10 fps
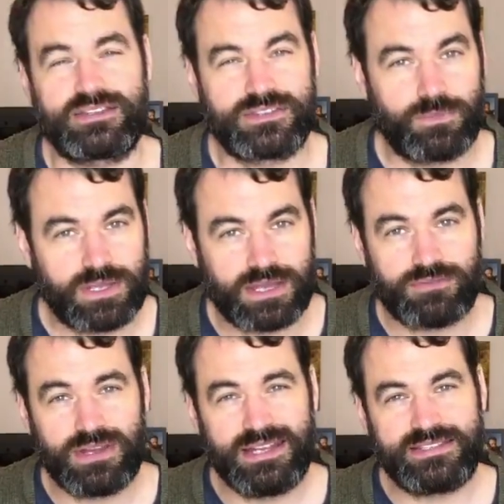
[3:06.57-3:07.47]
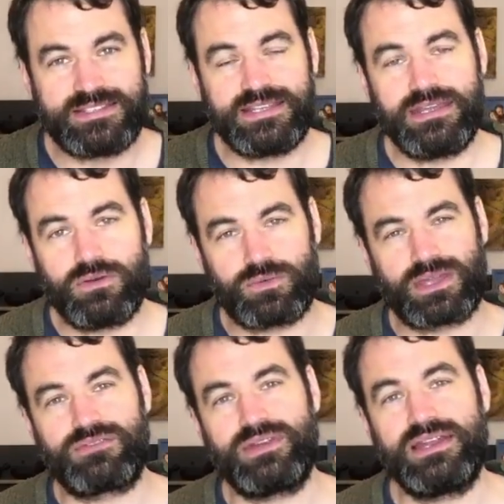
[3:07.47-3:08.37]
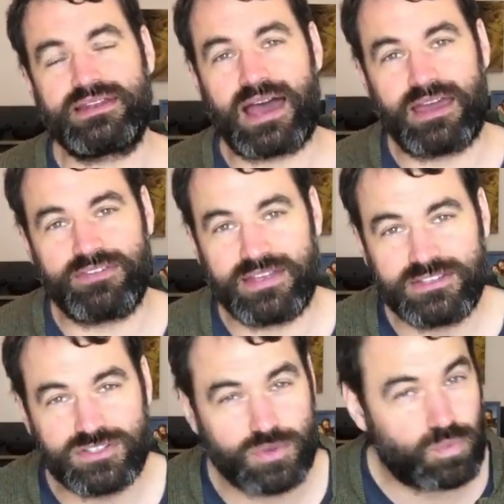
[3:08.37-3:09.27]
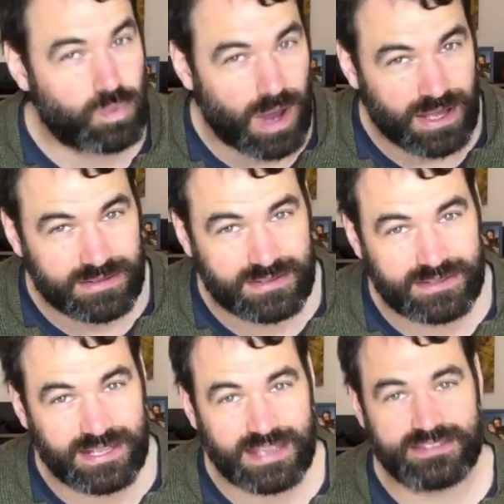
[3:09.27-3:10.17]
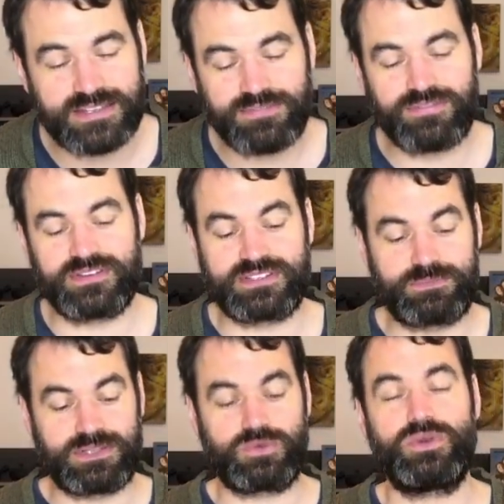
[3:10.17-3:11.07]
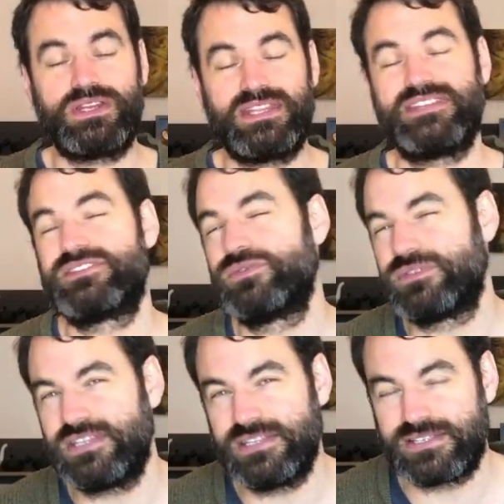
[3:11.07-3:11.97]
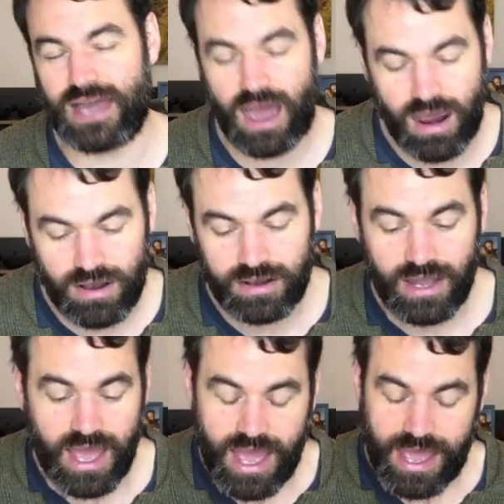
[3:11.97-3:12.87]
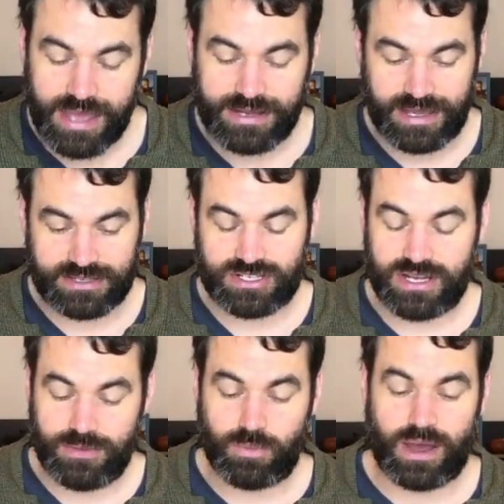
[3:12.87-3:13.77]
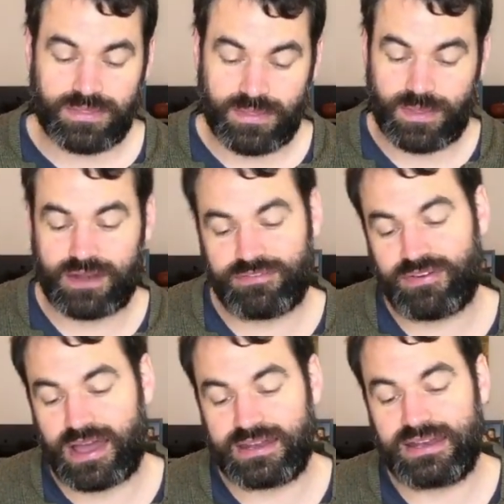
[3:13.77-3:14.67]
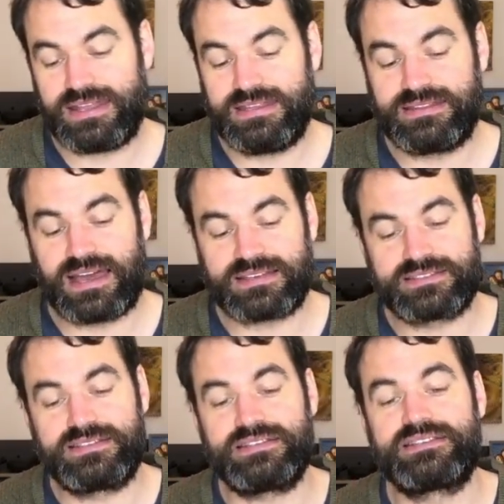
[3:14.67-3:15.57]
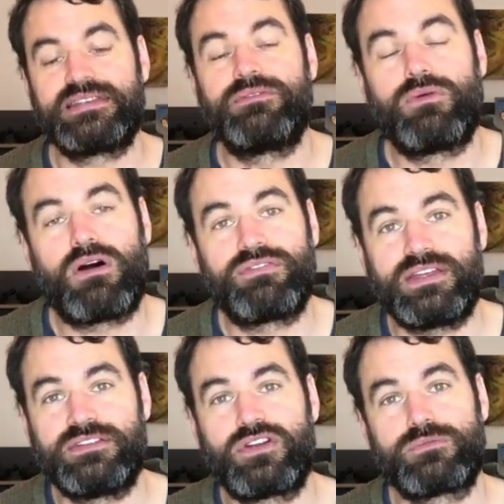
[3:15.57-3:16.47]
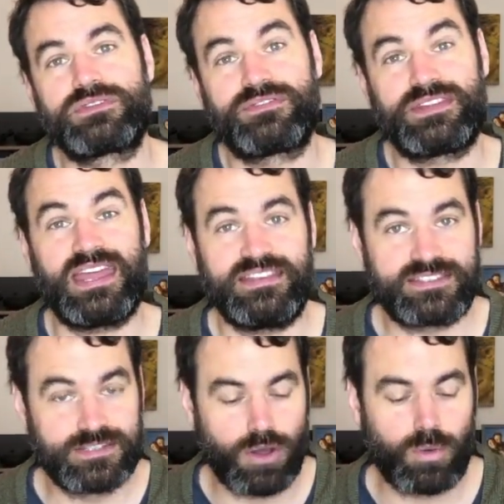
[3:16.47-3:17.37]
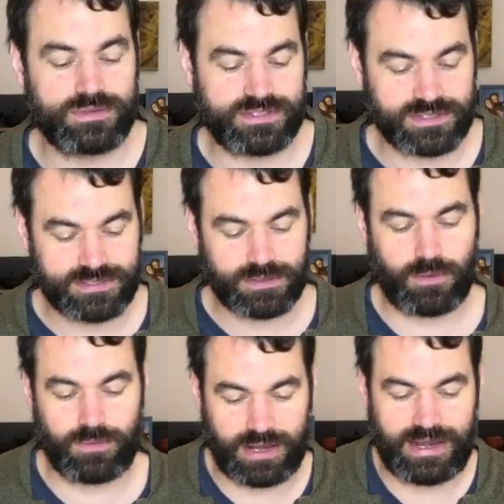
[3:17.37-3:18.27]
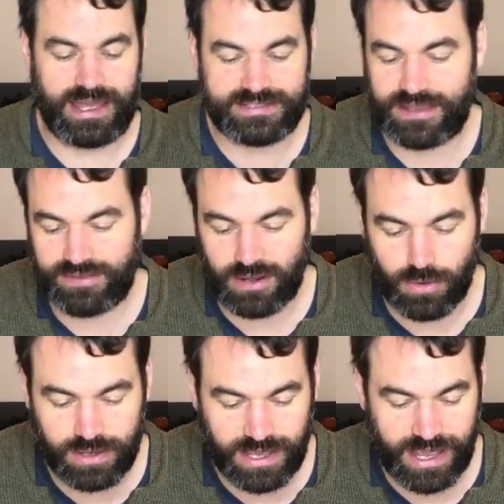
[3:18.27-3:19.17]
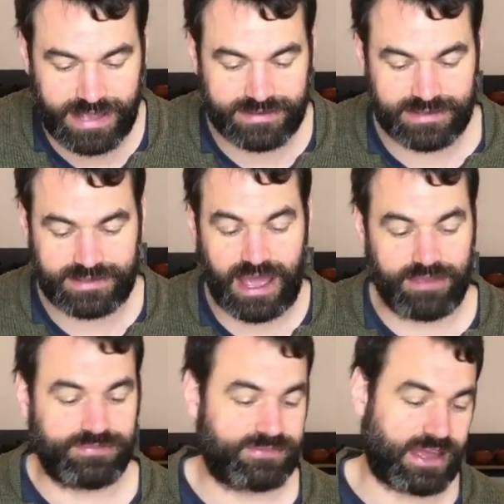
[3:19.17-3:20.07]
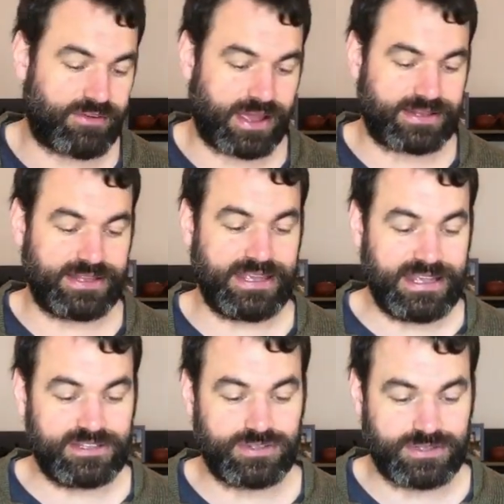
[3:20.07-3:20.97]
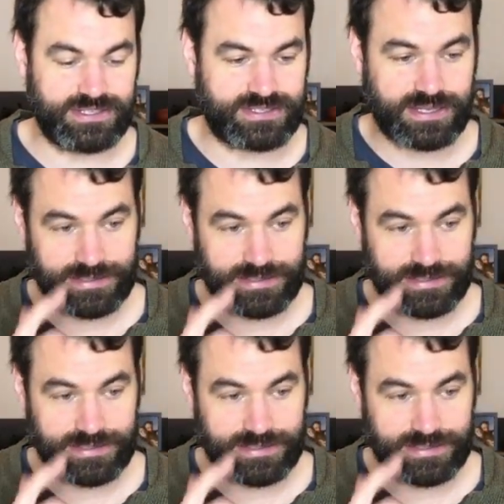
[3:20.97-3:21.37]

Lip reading: So we can really see, or we can really dive into what the taste difference between these two teas are, and actually what then finally does this evolve in terms of taste notes. So let's have a look and dive directly into these